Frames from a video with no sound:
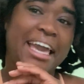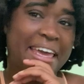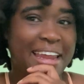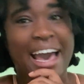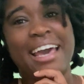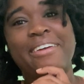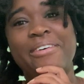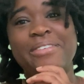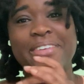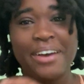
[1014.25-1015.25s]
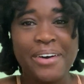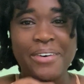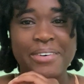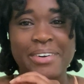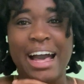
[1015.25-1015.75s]
I don't
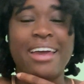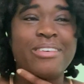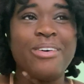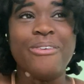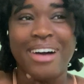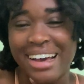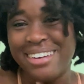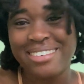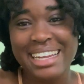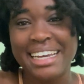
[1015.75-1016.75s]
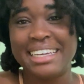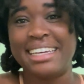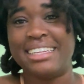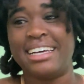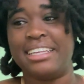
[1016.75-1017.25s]
know why I don't like
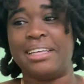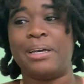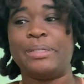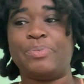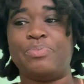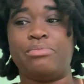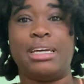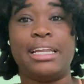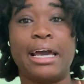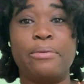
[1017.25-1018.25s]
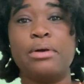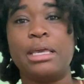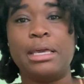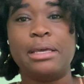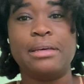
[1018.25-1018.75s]
it like that. My dad will
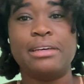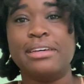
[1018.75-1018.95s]
eat